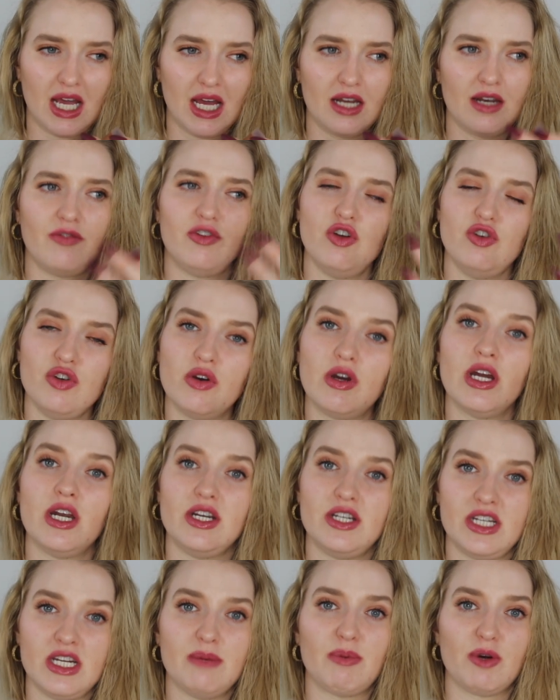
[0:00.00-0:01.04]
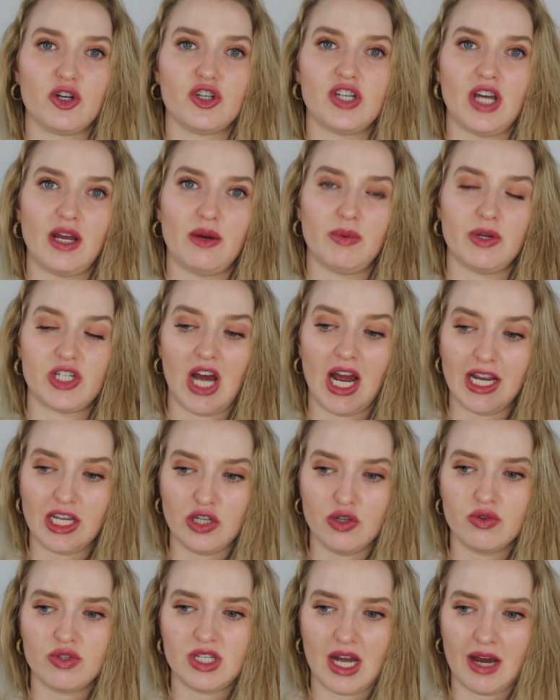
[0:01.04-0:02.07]
And if you do get a deeper shade, which I
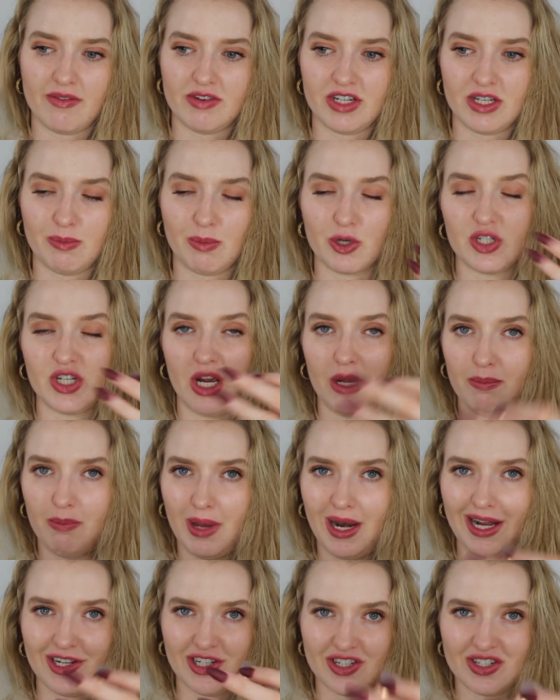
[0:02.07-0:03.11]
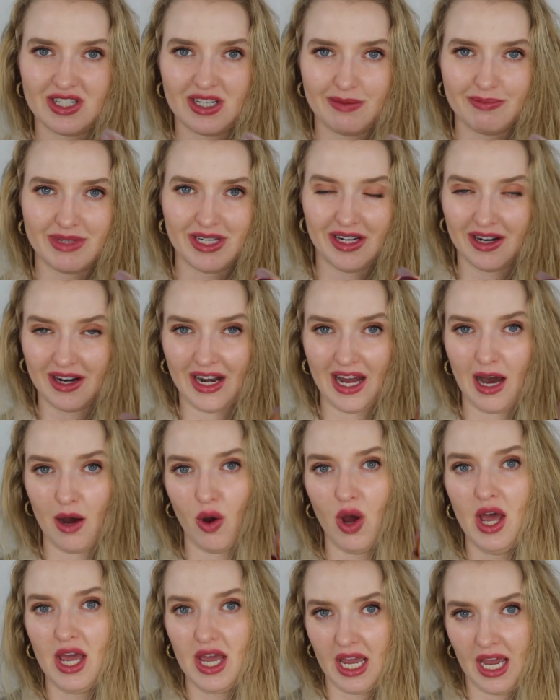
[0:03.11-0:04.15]
used to have a deeper shade, but I just emptied it
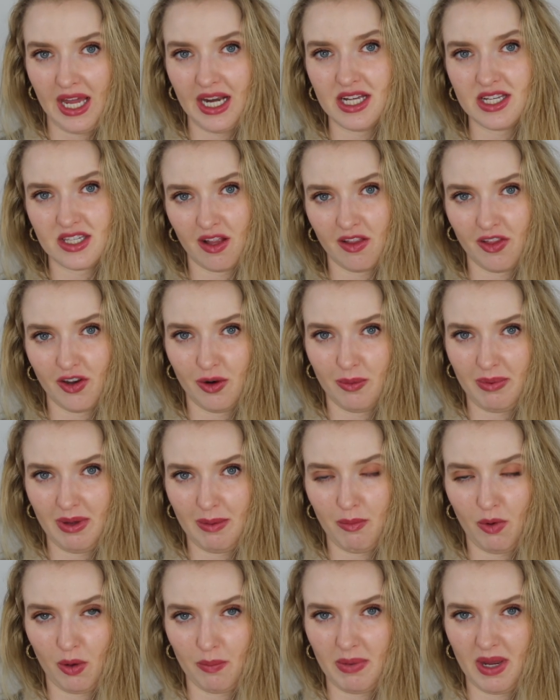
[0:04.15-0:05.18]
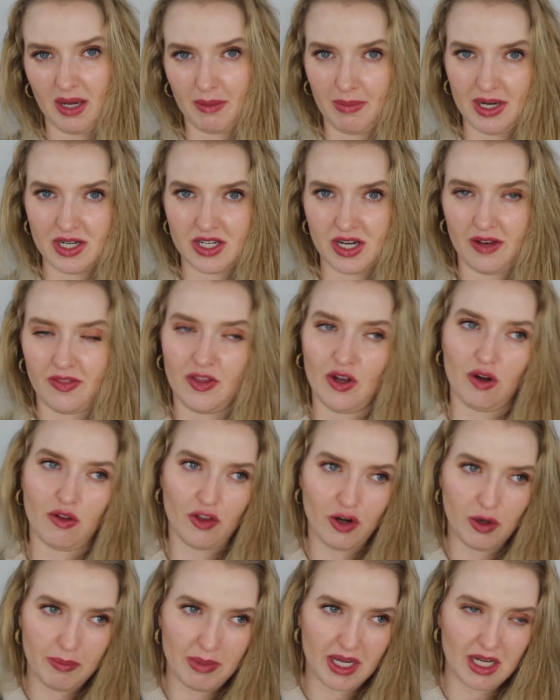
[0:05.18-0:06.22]
out, it is a little bit more pigmented. They're a
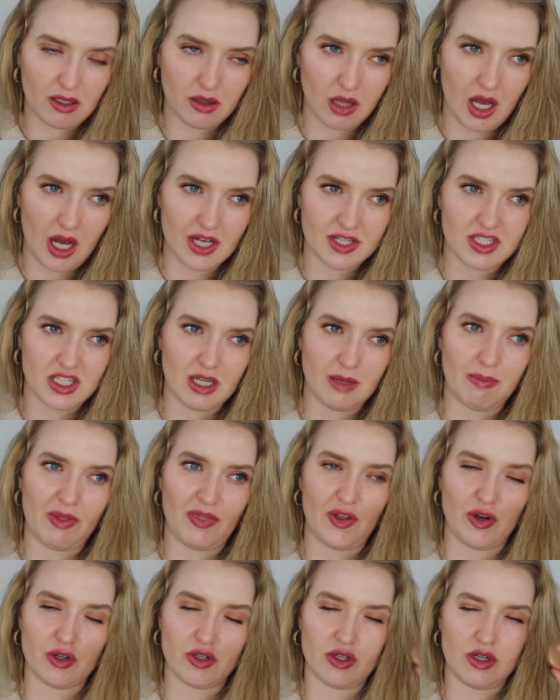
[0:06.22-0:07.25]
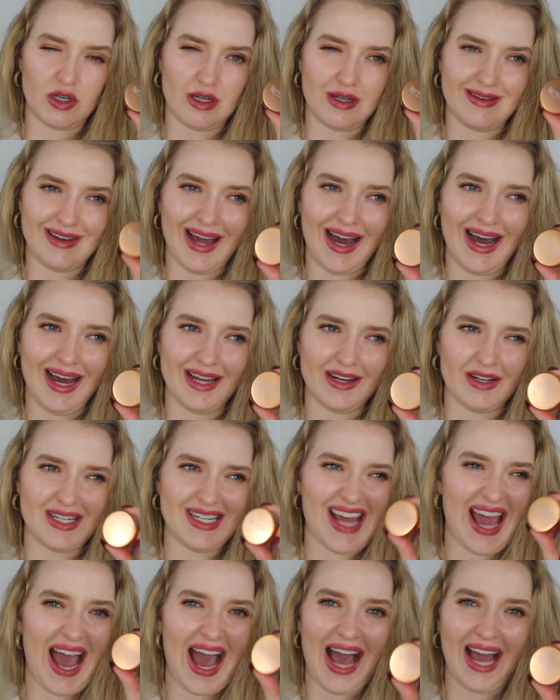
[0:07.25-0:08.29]
little bit glossy, but they're not
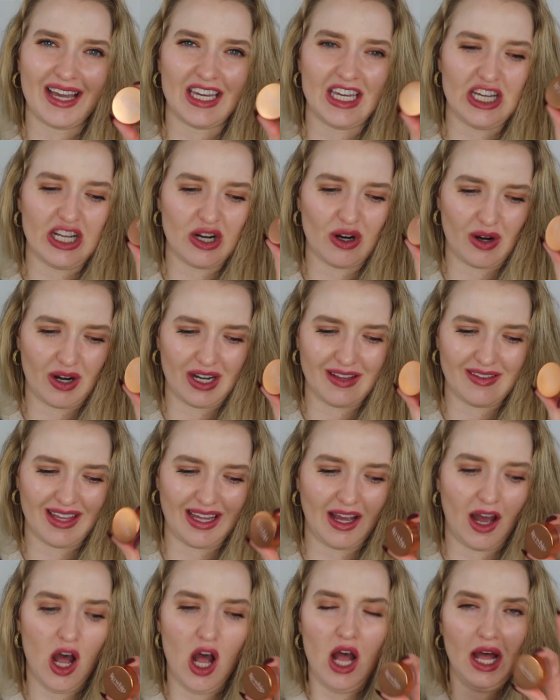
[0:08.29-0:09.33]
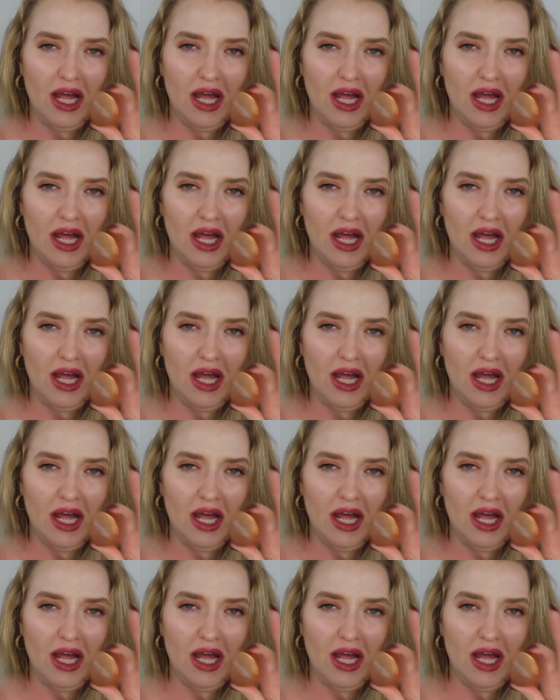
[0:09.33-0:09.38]
tacky or anything.